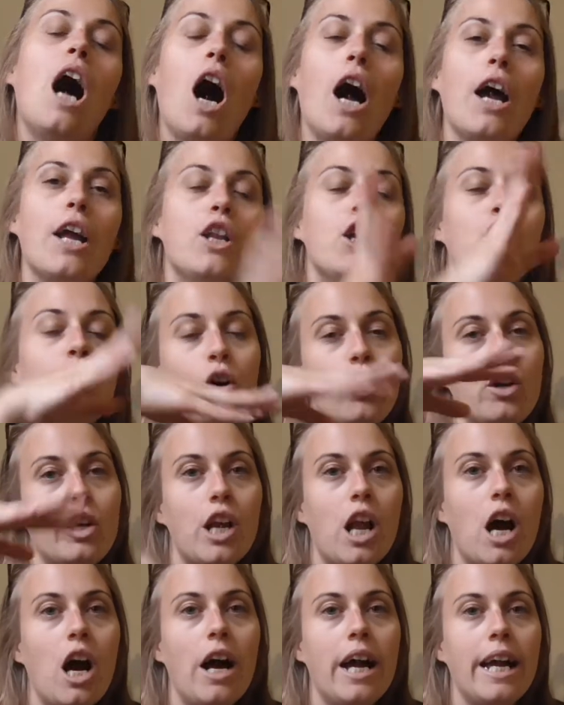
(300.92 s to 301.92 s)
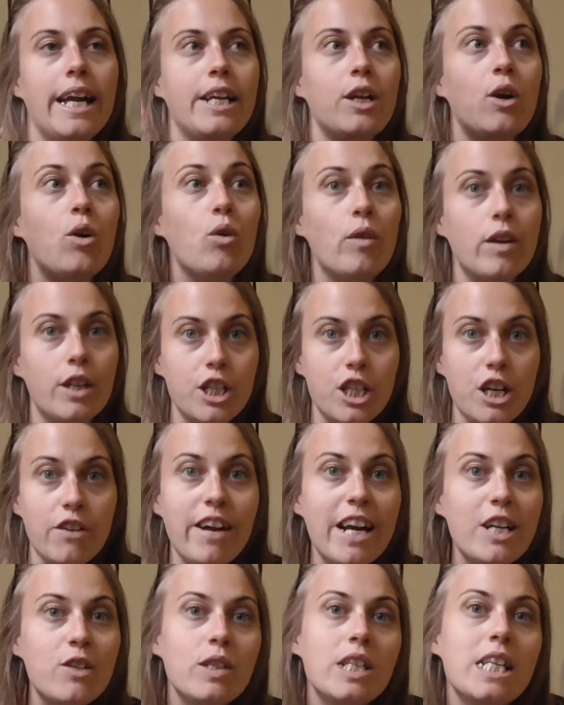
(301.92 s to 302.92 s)
I look online or in the
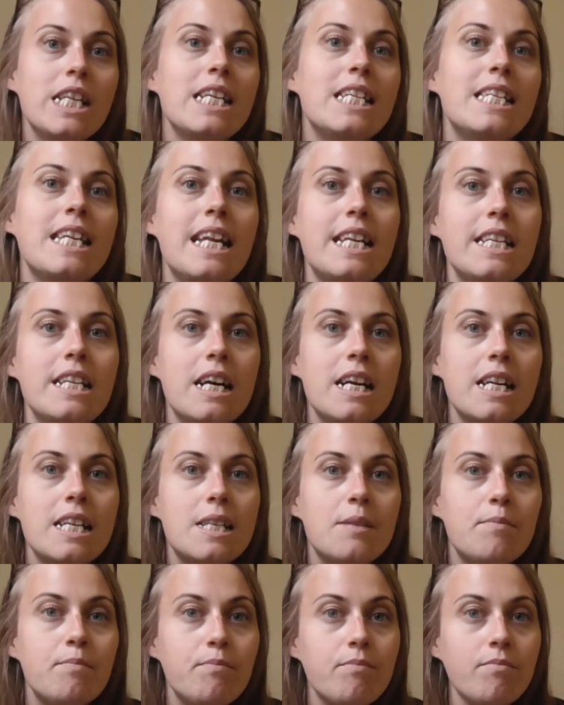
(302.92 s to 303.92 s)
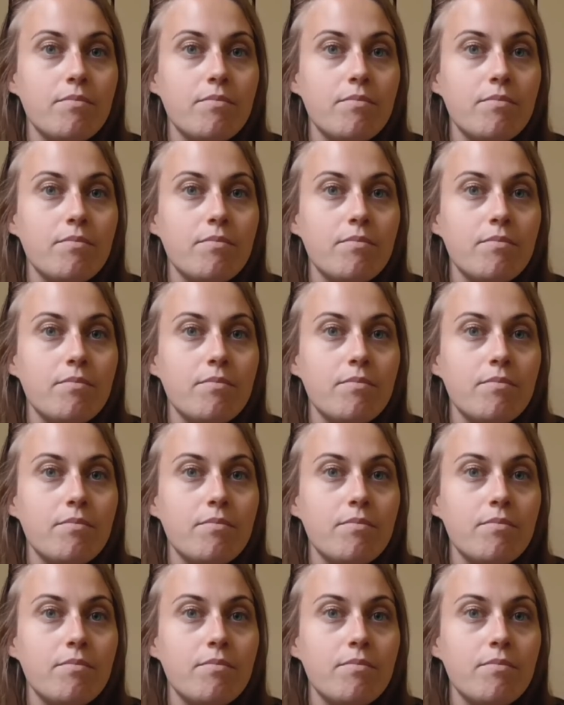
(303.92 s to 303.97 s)
directory that they send us